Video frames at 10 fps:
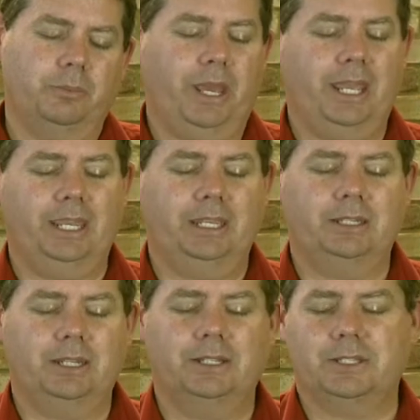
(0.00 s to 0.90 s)
pain
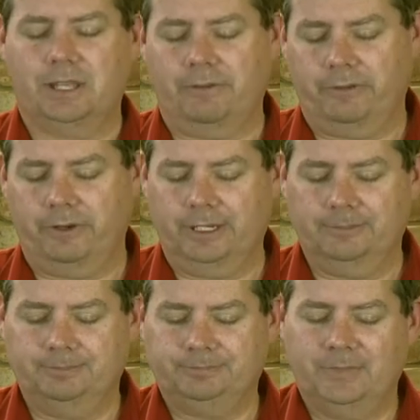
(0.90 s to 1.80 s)
and
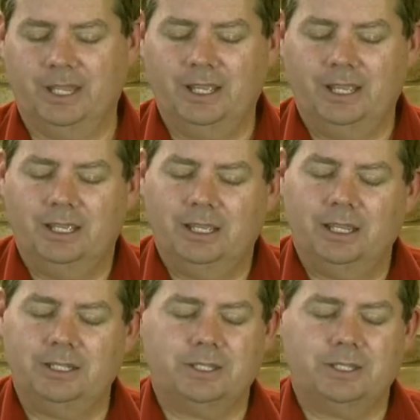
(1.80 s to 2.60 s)
suffering. It